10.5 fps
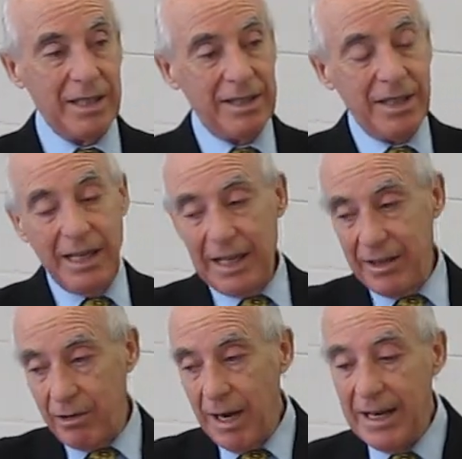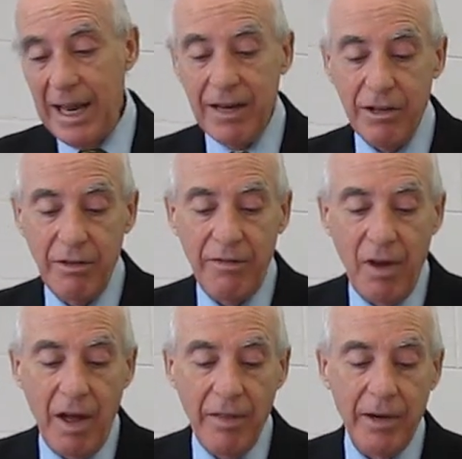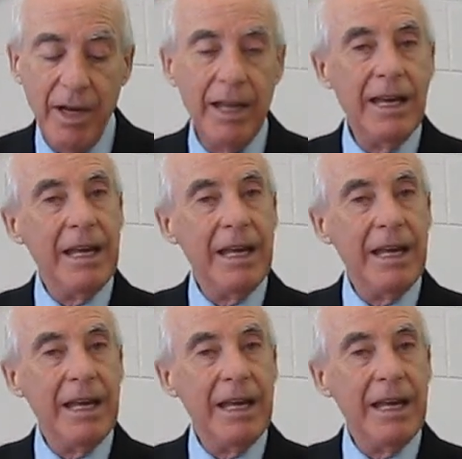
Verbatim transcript: is sitting at the right hand of the Father,